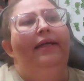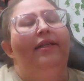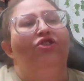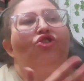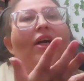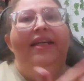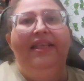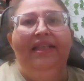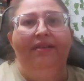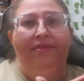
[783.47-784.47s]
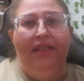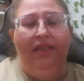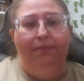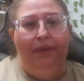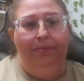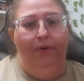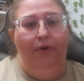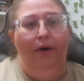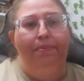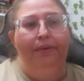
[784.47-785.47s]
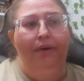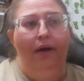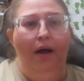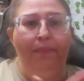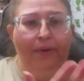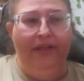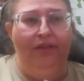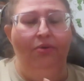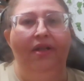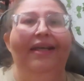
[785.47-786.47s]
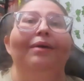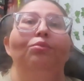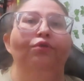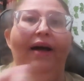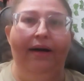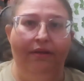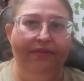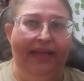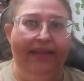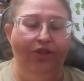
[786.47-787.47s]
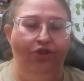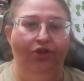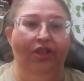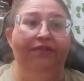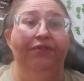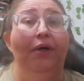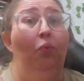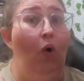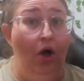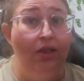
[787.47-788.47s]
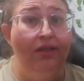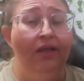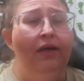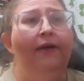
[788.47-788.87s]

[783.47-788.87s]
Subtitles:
is trying to give these people a place where they can move out of that industry if they want.